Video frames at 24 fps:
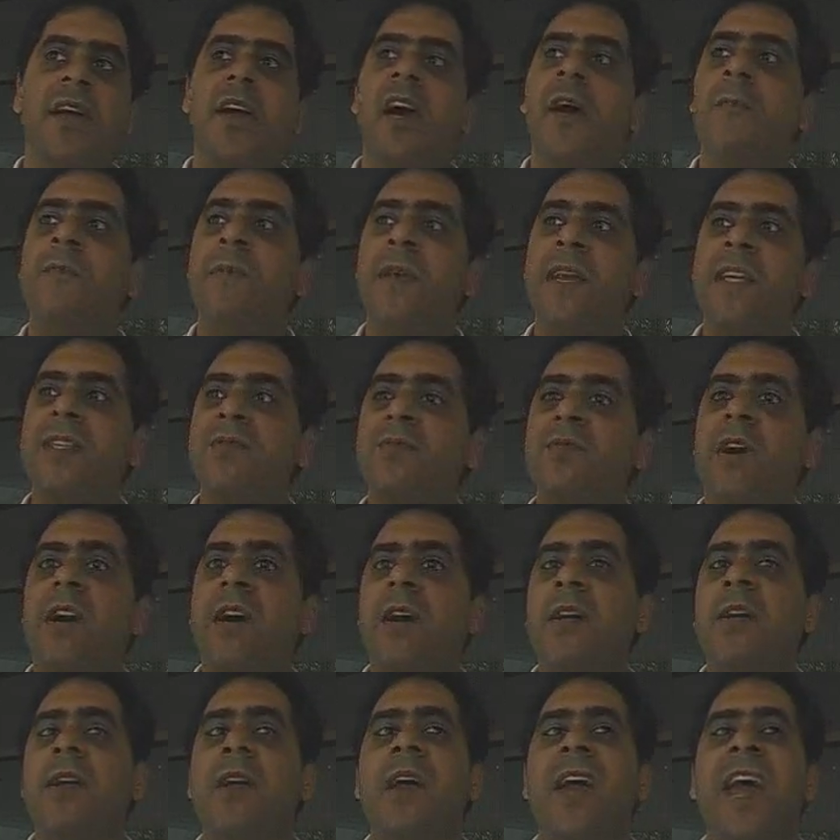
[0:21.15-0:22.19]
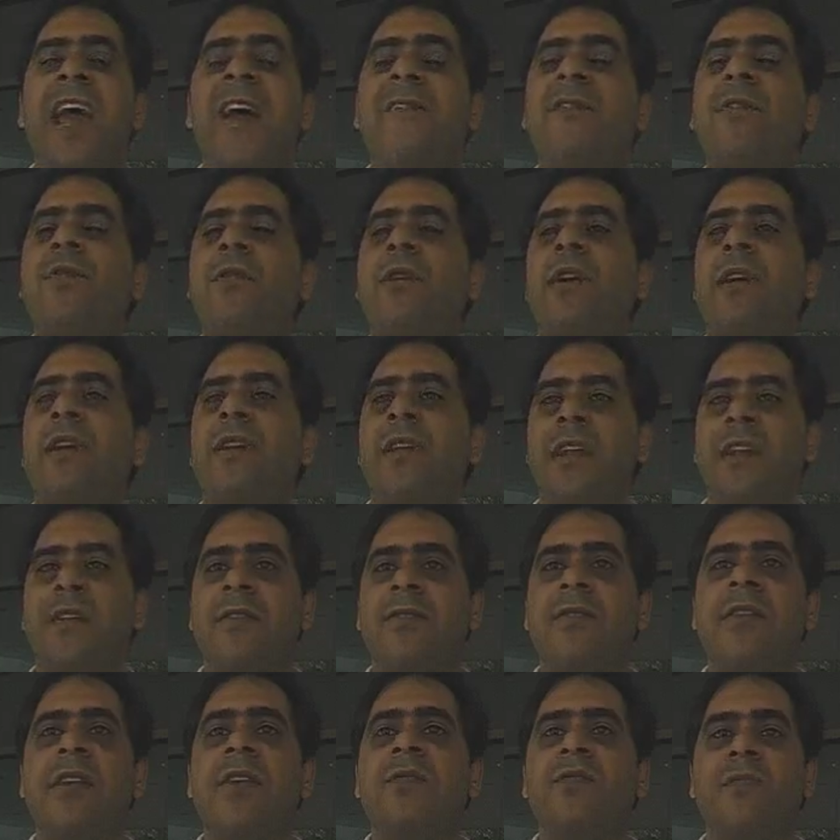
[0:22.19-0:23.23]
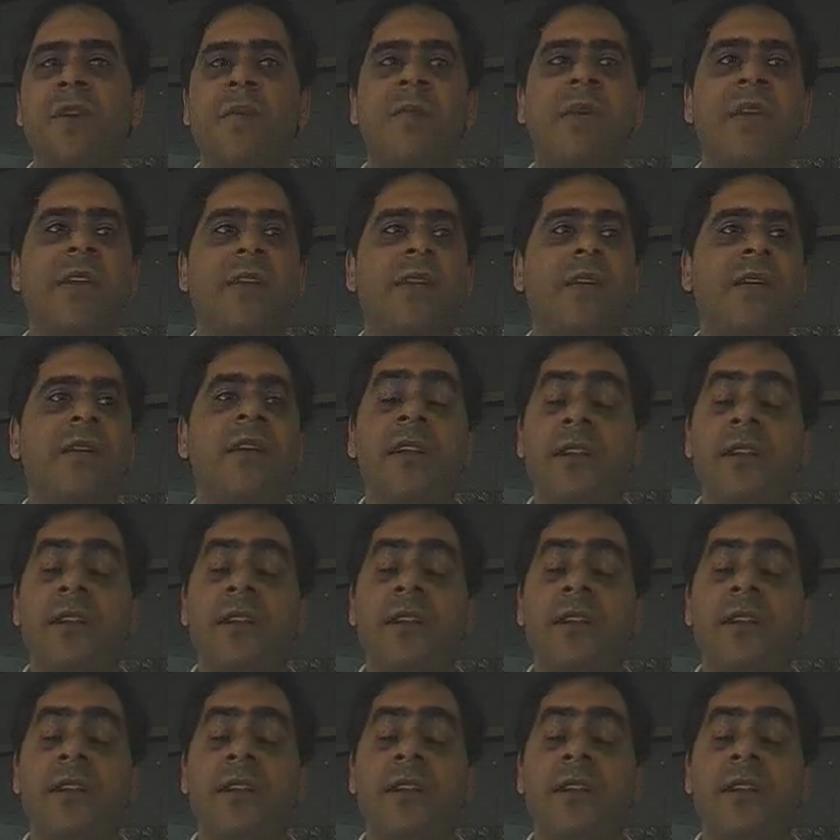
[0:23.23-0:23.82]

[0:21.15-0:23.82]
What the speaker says: a piece where everyone, including women,